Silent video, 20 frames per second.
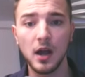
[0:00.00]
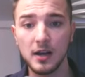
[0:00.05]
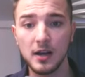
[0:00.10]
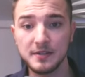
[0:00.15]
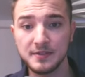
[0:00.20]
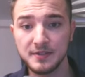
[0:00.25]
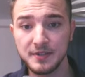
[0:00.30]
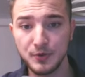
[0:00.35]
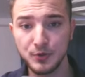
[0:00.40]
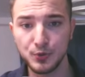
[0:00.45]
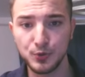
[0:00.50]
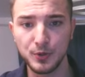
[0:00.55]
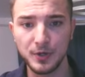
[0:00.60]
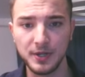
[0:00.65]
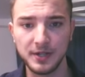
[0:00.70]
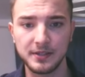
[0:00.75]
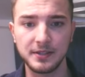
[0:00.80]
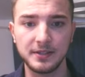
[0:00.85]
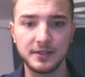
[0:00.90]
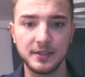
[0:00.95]

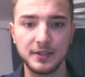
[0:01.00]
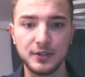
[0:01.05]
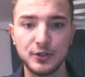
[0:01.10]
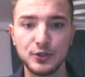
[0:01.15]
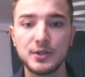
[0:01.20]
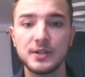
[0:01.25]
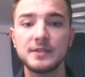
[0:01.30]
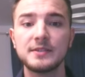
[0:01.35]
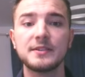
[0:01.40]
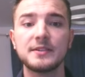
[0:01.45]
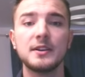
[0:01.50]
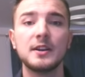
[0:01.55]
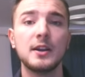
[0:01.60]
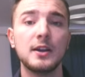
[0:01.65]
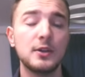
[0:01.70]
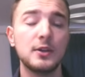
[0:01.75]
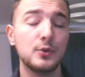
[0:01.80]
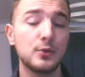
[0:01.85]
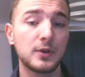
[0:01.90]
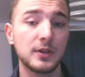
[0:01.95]
unsaturated niches
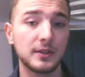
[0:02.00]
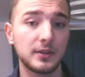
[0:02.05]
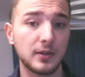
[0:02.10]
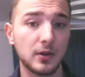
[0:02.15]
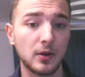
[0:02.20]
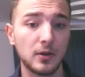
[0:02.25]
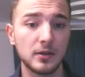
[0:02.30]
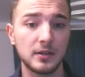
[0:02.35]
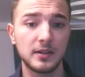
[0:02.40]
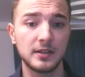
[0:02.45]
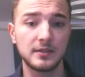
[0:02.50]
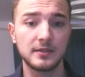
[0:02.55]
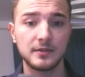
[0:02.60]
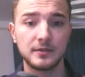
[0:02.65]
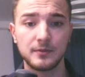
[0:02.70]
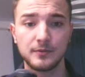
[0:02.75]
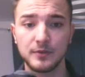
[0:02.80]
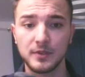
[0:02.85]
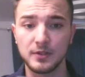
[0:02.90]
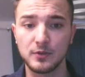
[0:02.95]
you can target
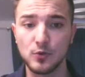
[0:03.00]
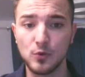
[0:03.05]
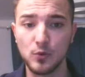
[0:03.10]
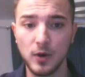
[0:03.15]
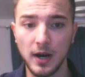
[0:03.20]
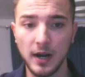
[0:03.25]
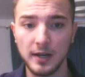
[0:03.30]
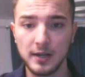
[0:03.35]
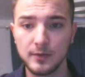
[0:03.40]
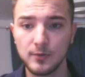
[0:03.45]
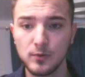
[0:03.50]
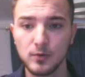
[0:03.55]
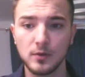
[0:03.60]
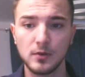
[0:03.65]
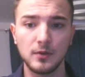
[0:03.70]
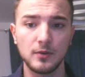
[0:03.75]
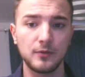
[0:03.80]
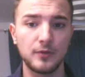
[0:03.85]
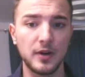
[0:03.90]
with GoHighLevel,